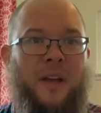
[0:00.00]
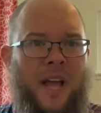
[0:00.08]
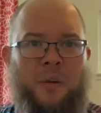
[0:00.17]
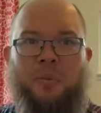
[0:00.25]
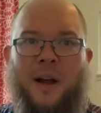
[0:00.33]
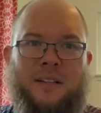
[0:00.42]

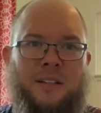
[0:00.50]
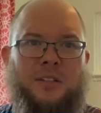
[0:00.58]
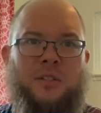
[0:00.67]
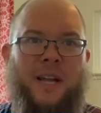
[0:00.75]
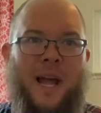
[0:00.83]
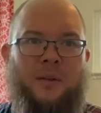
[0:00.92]
and practice
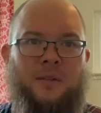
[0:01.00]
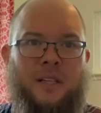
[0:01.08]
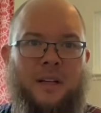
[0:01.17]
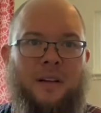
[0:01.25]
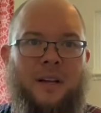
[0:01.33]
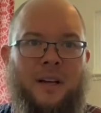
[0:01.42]
your
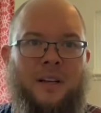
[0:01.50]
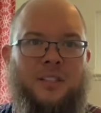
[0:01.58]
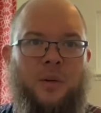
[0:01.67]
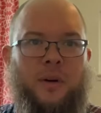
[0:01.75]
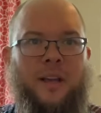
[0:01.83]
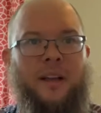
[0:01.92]
counting.
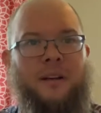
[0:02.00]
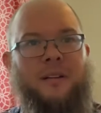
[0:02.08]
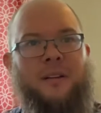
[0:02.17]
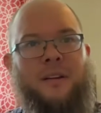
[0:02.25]
So again,